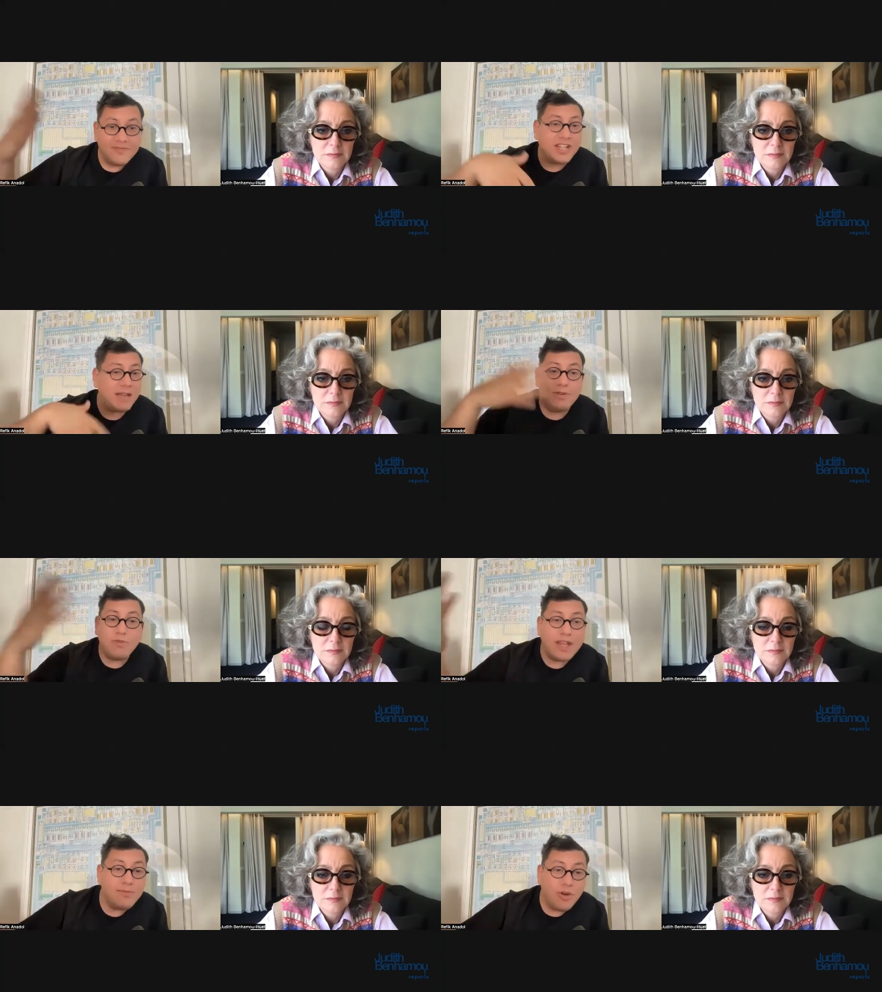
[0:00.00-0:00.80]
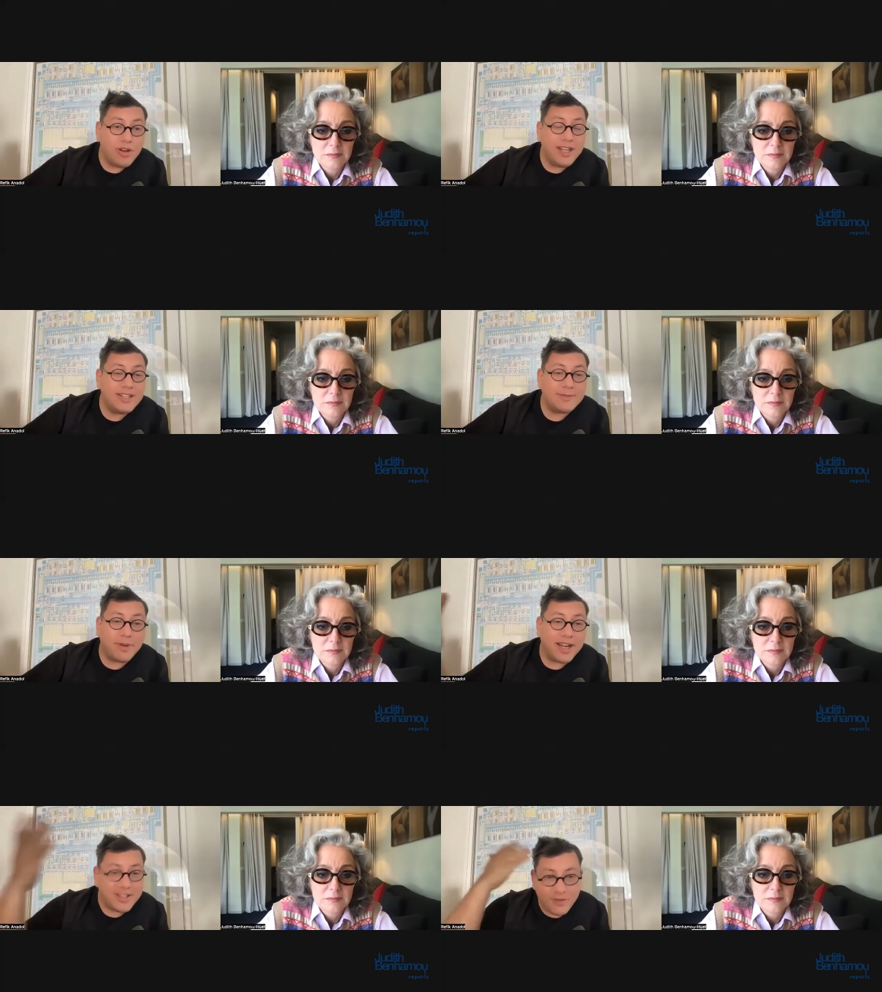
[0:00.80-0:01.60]
Speaker 1: I mean, when Monet
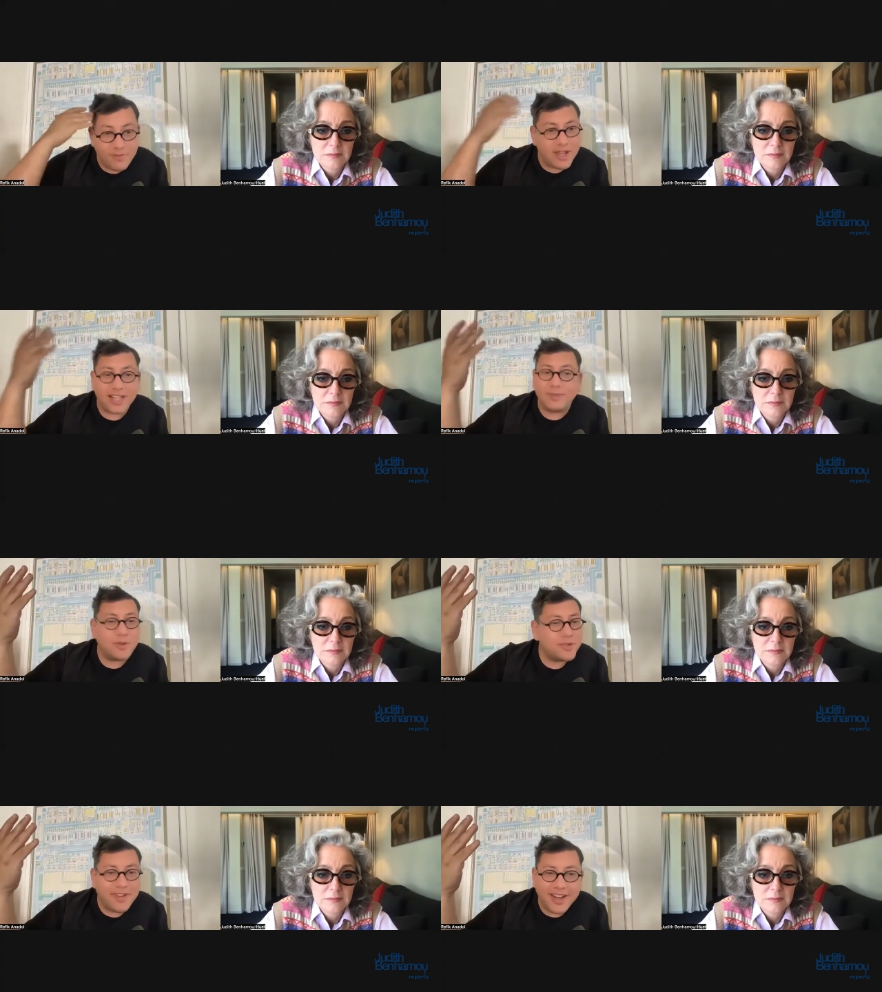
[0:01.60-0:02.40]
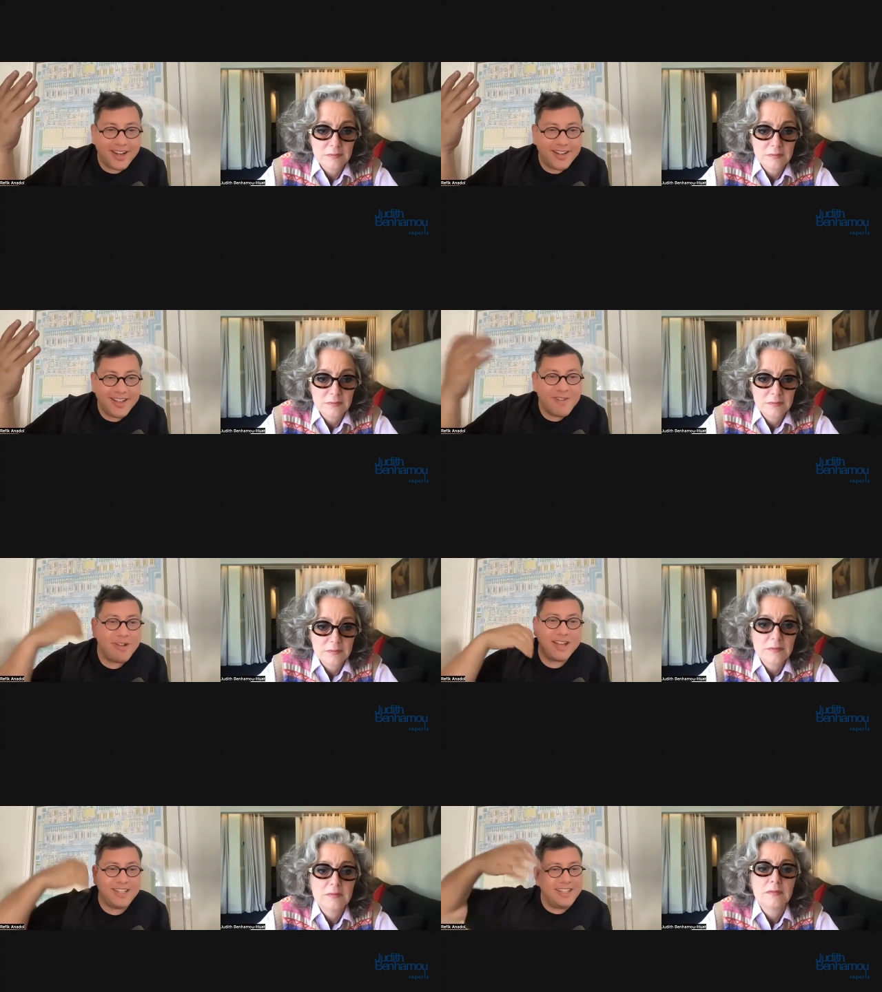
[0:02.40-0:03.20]
inspires from the atmosphere,
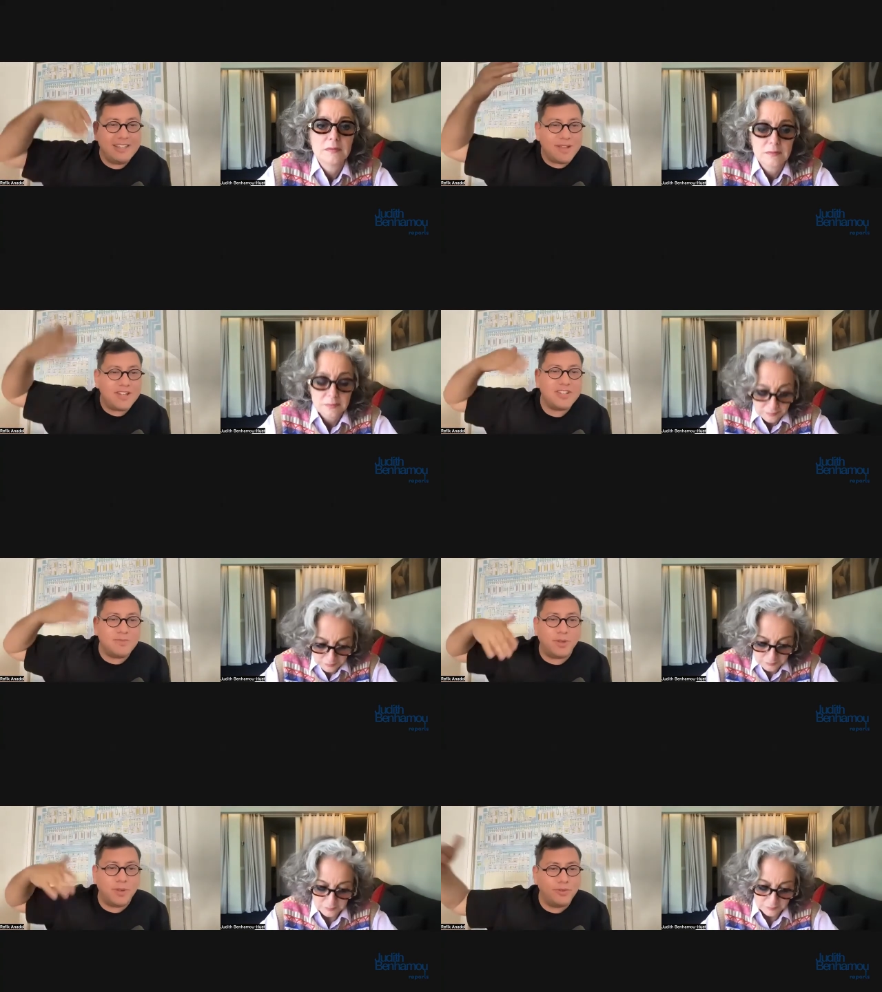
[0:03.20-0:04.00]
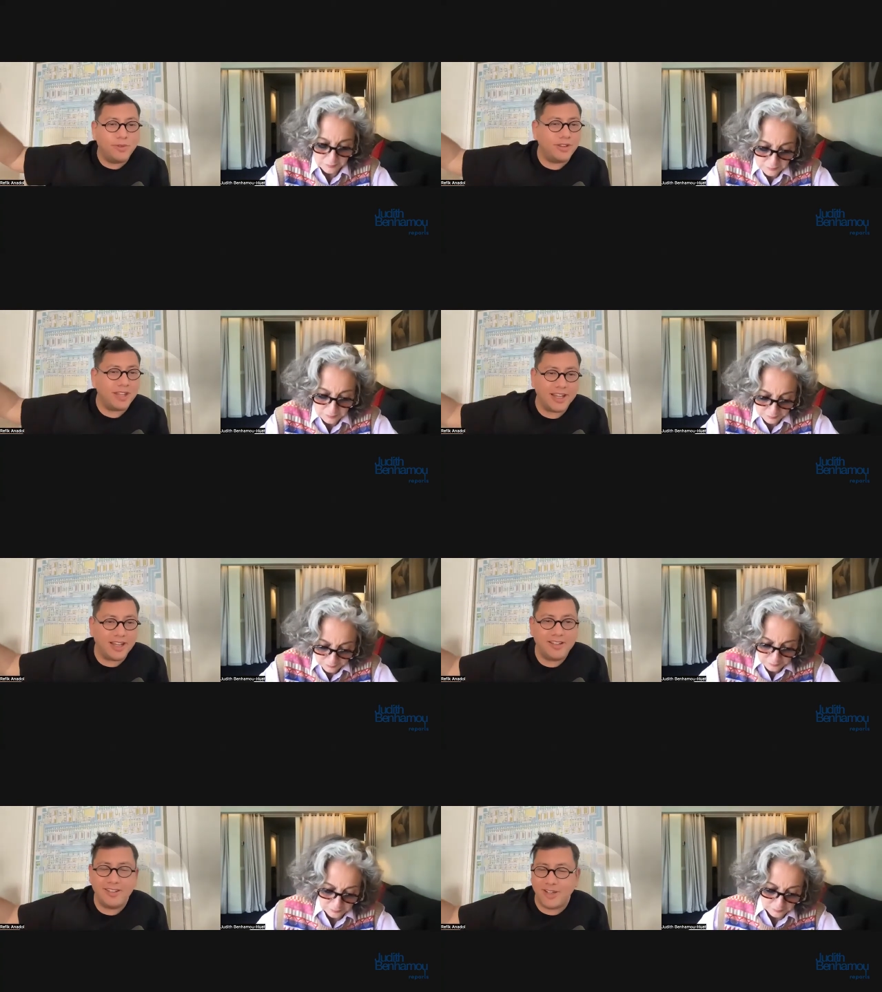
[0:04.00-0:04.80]
when he imagines beautiful like
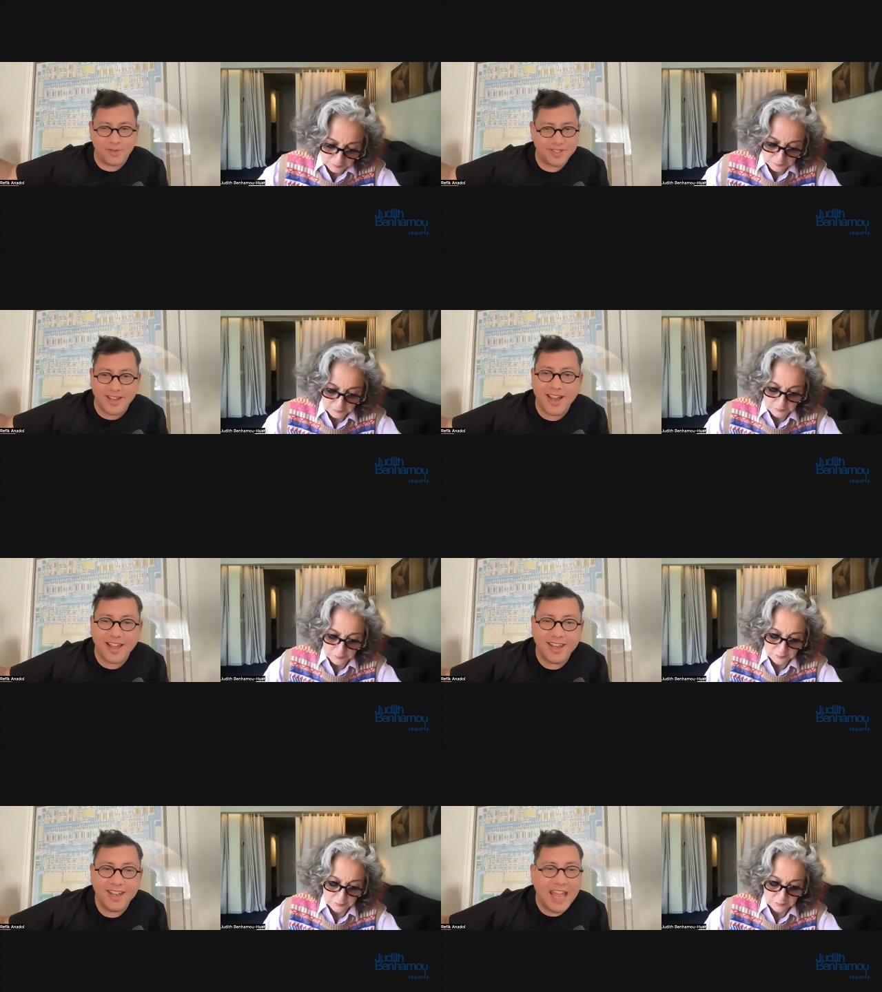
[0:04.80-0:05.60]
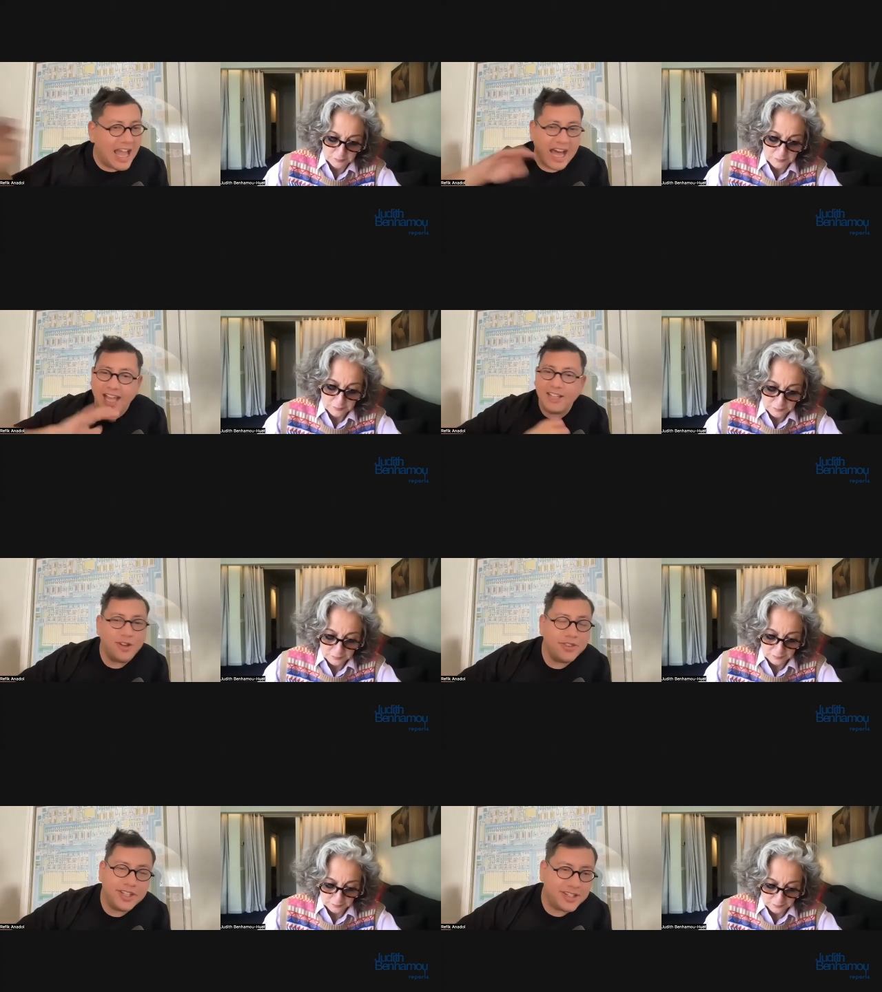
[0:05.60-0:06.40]
you know sky i
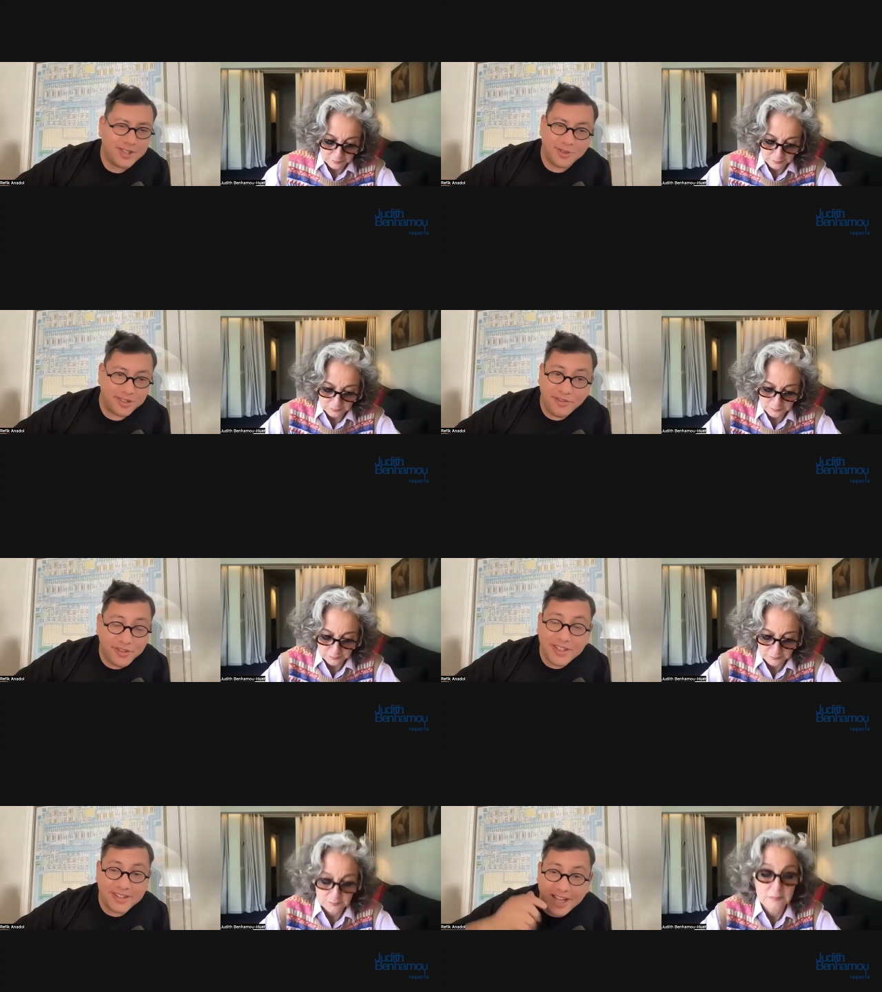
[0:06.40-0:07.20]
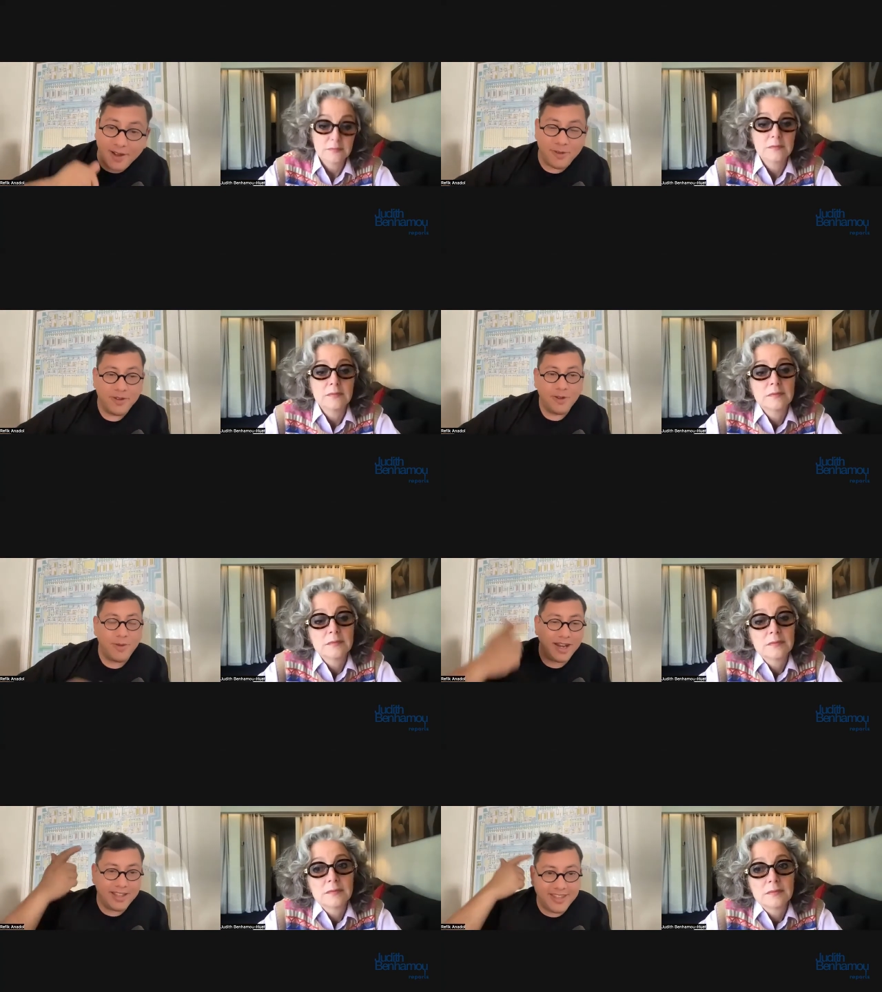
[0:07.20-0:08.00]
don't think it's too different now
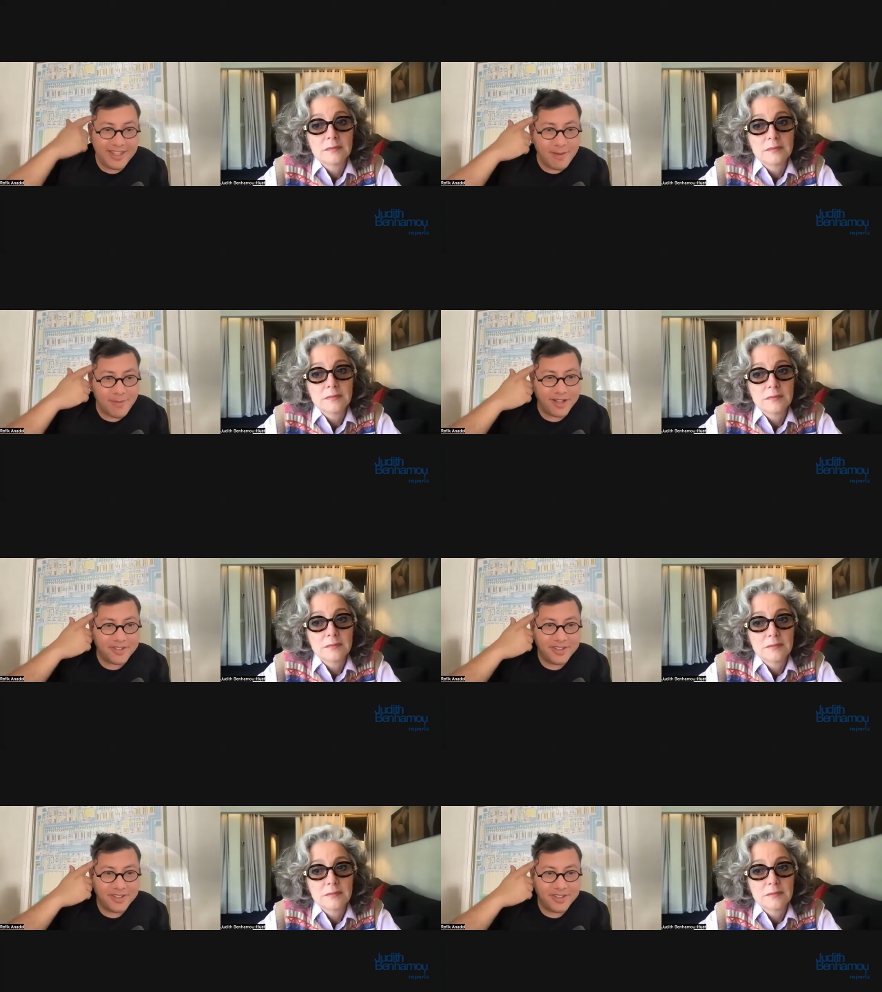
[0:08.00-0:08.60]
when i think about